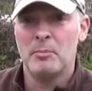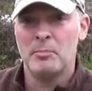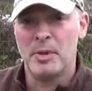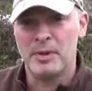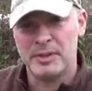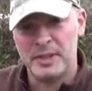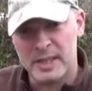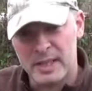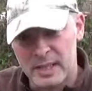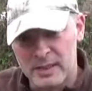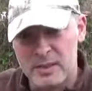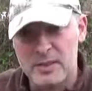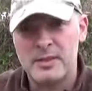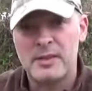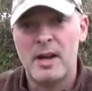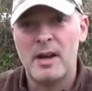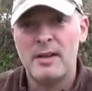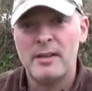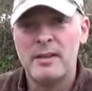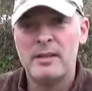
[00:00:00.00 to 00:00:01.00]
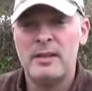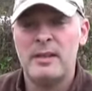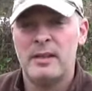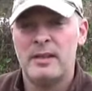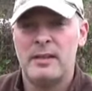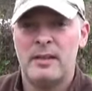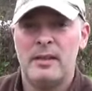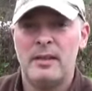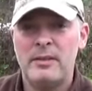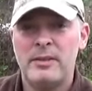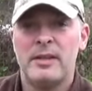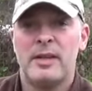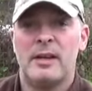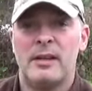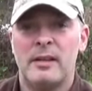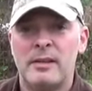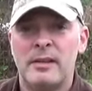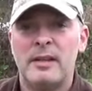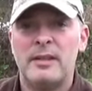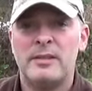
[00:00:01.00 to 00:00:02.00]
but to get started, hell yeah,
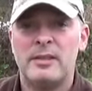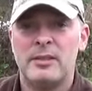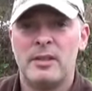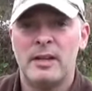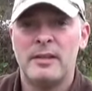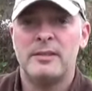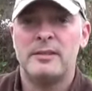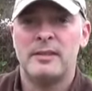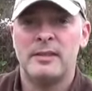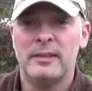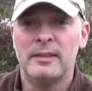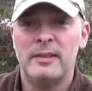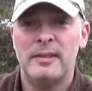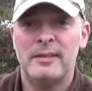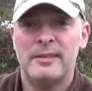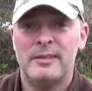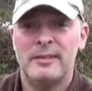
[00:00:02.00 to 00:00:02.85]
I'd till it.